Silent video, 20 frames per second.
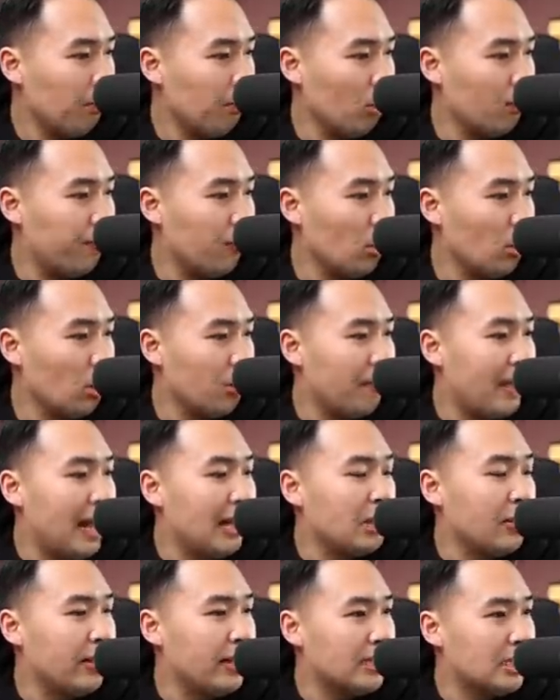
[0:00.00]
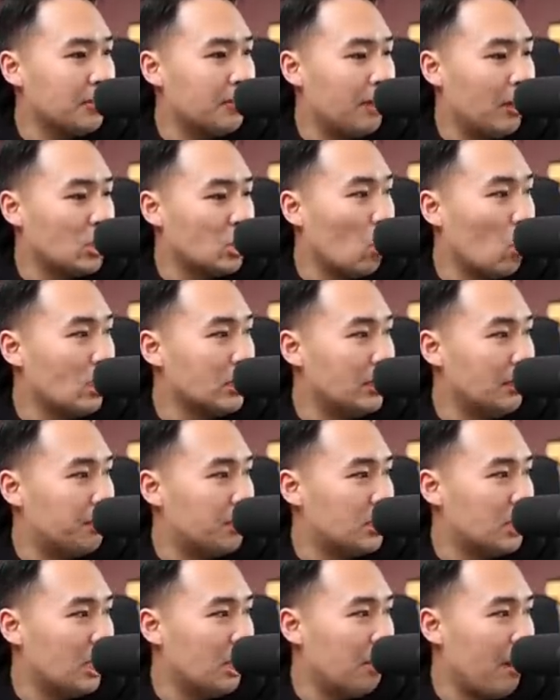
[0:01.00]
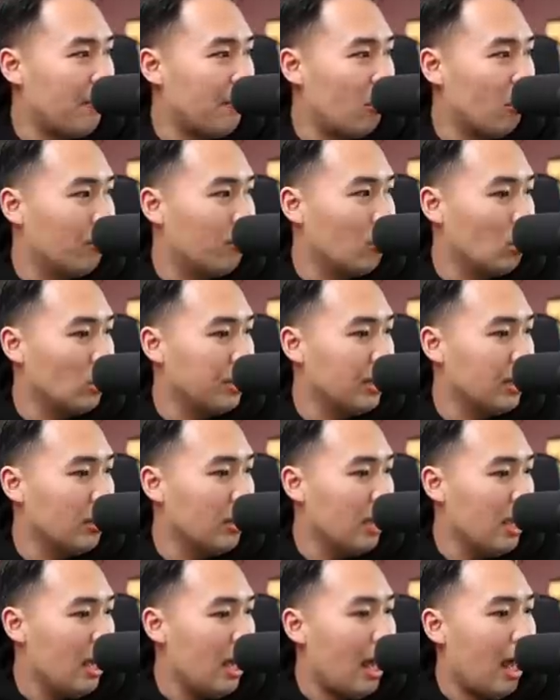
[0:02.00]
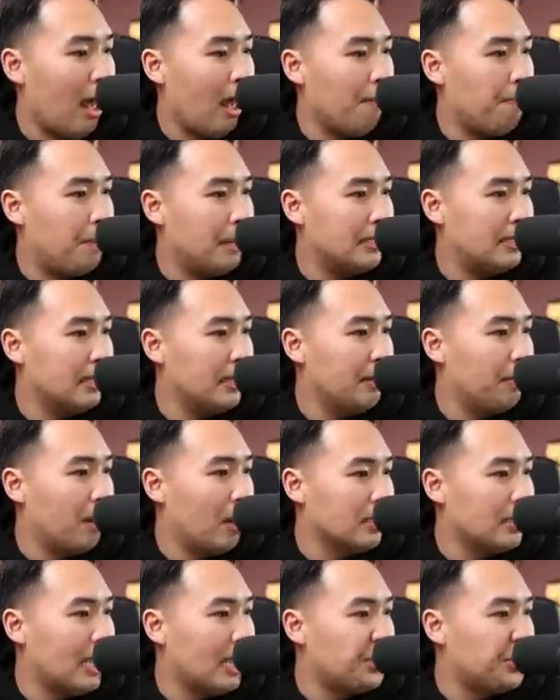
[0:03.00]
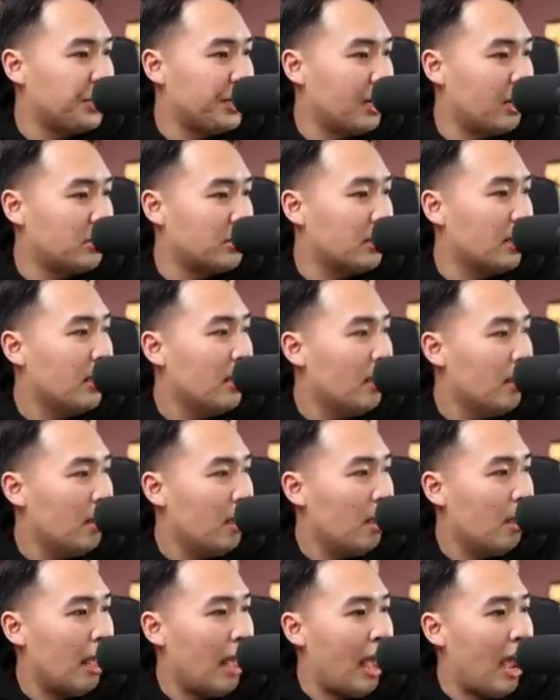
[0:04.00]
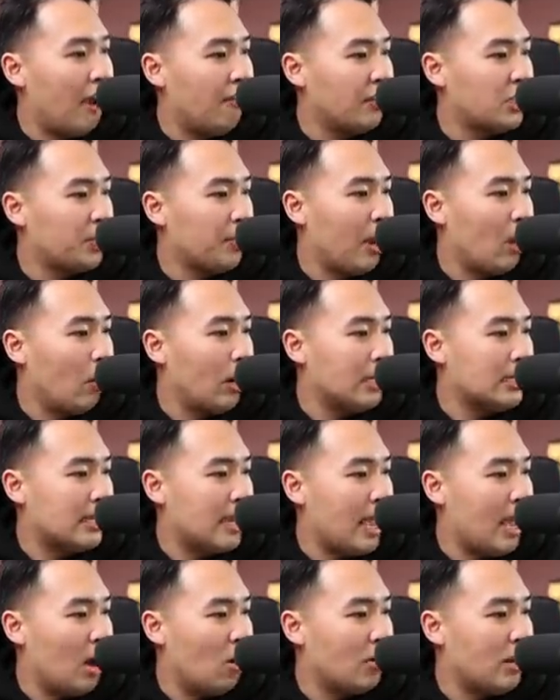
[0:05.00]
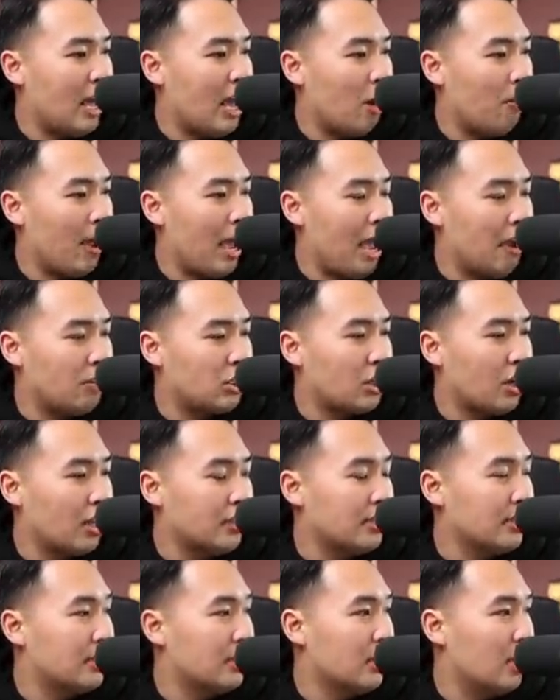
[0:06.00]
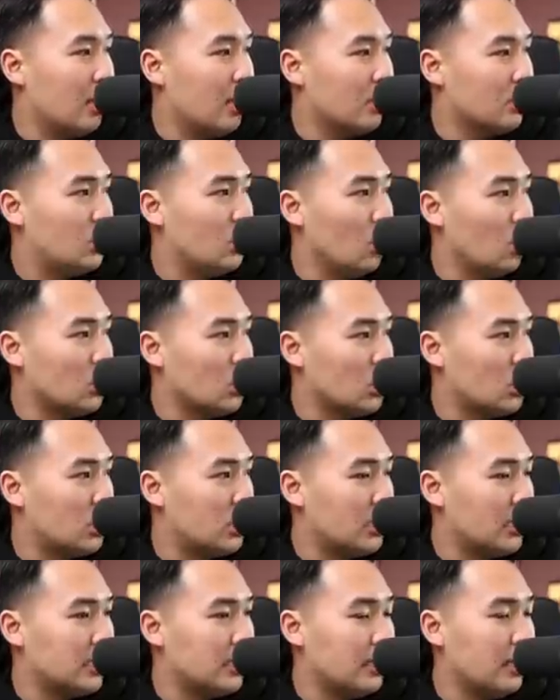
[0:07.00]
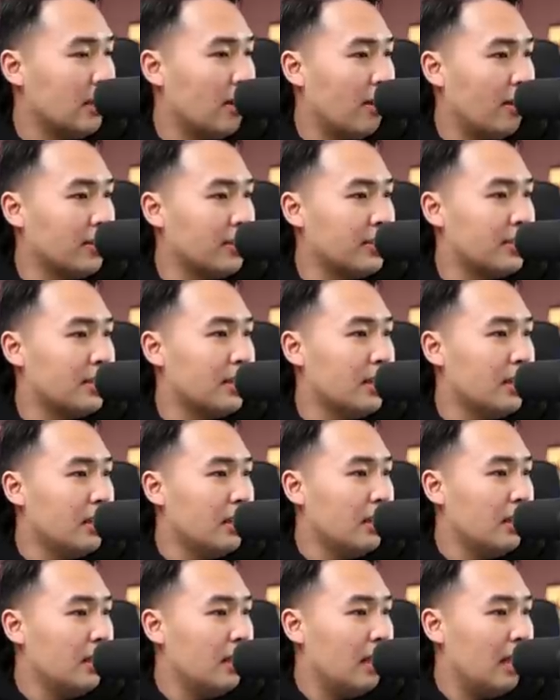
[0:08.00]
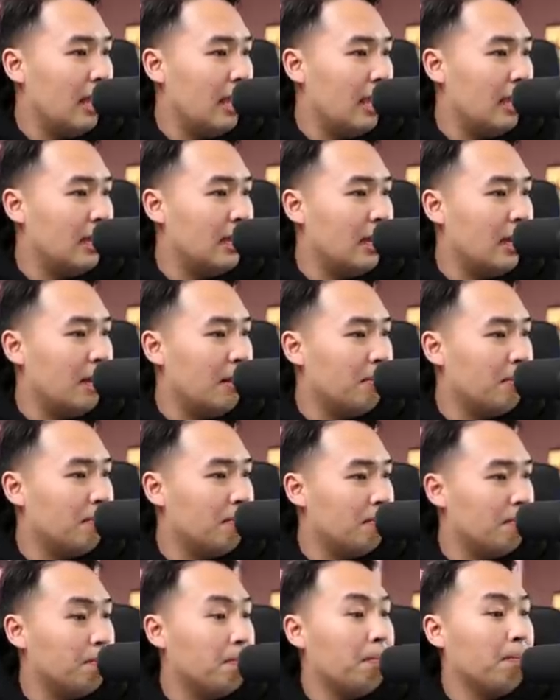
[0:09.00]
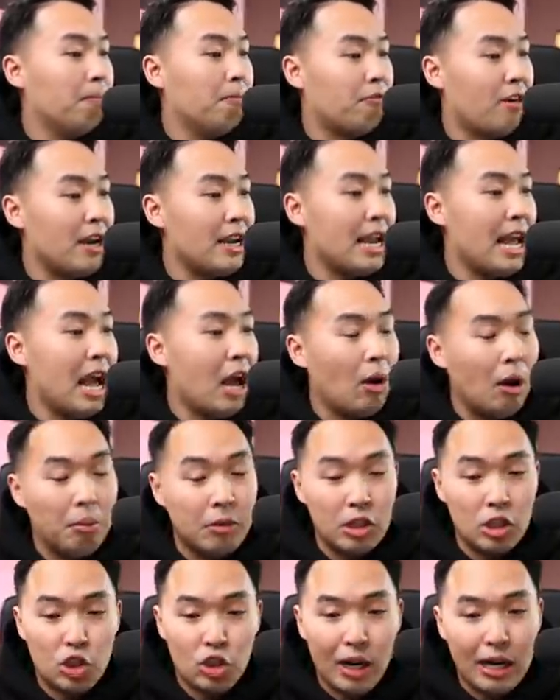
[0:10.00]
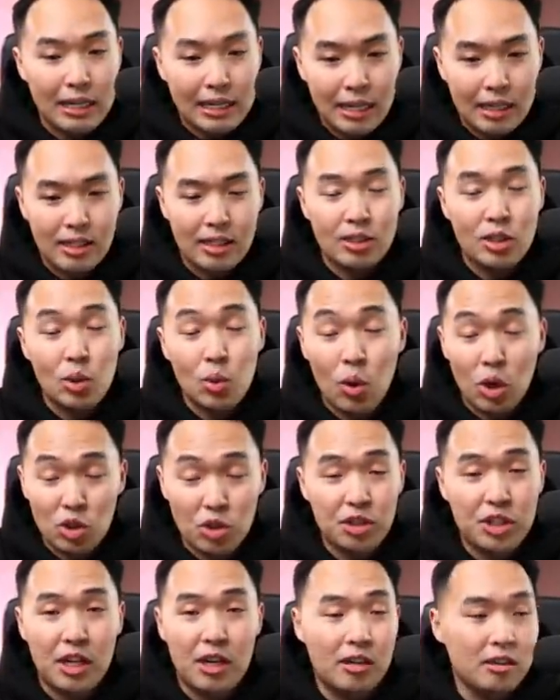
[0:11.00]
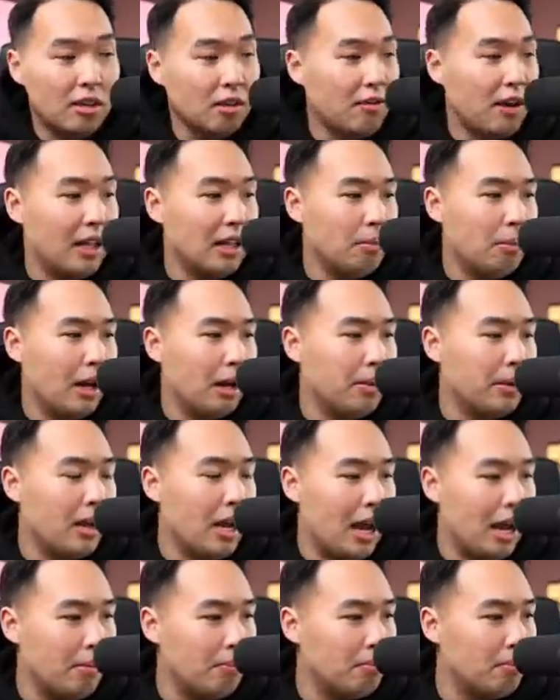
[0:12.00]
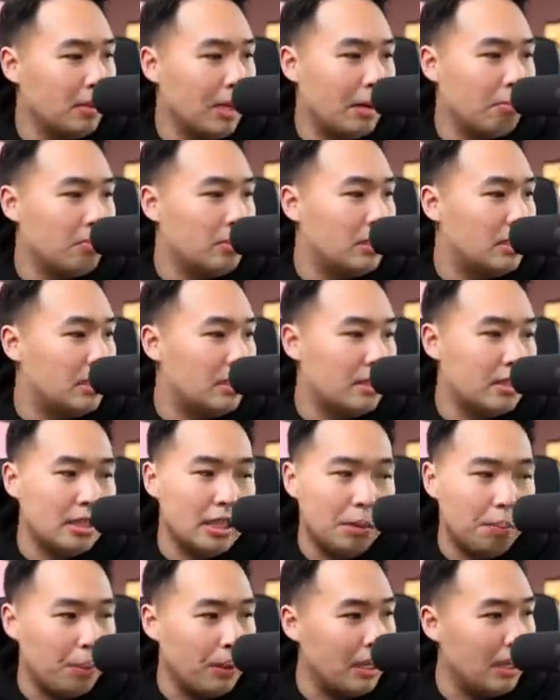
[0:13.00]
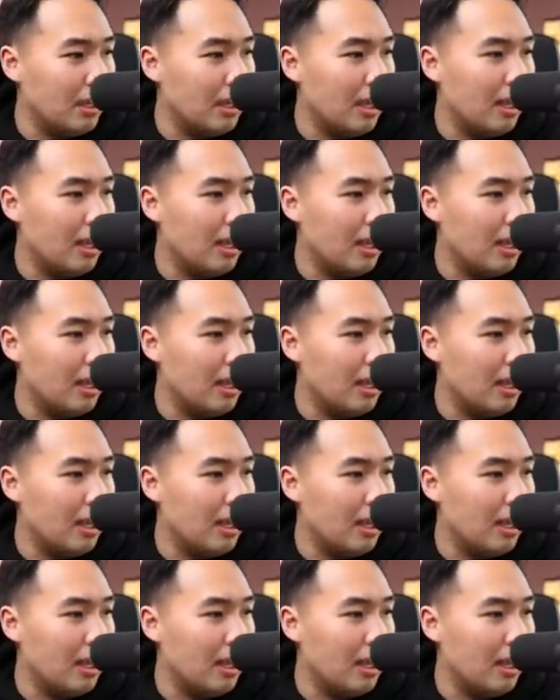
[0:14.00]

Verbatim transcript: portfolio value this is about 20% of my portfolio. I basically bought 10 shares, averaged my way down. Now my average cost is uh, $260. And um, right now, I'm going to try to get to 200 shares of Alibaba. I'm I'm deep.